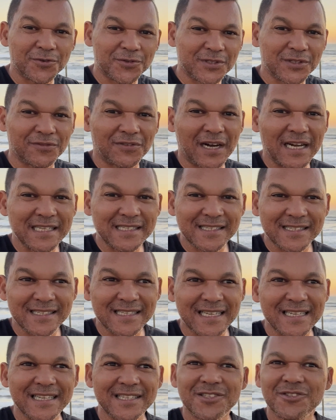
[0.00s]
devices
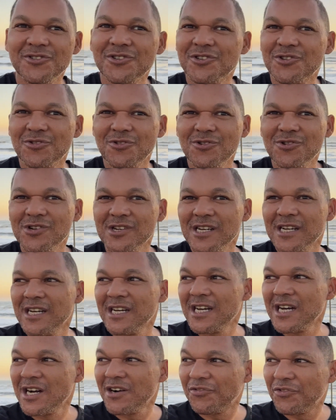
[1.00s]
can let you record
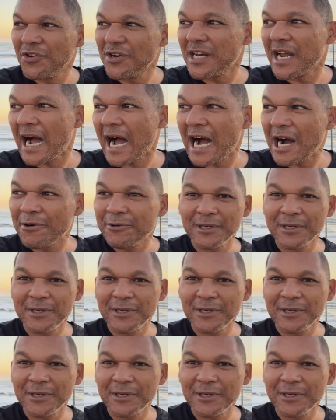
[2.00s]
for an hour.